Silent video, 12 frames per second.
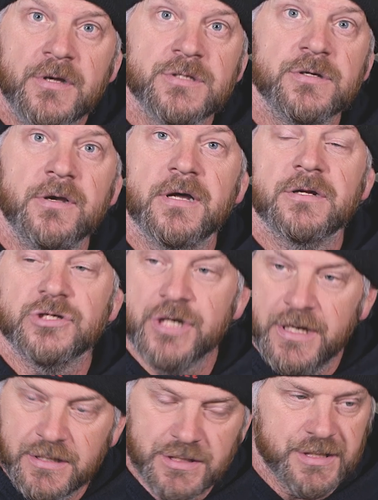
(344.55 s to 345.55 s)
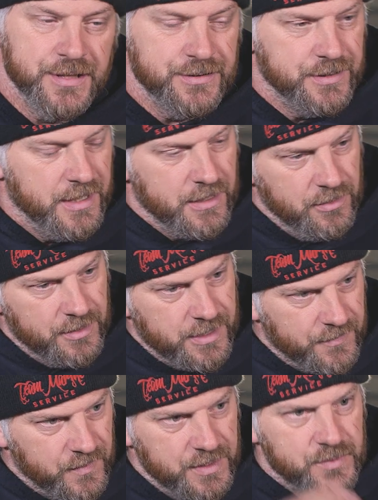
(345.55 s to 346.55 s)
So you gotta change things. You gotta look
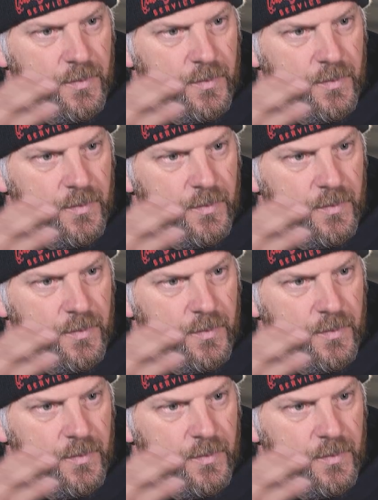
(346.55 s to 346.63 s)
at things.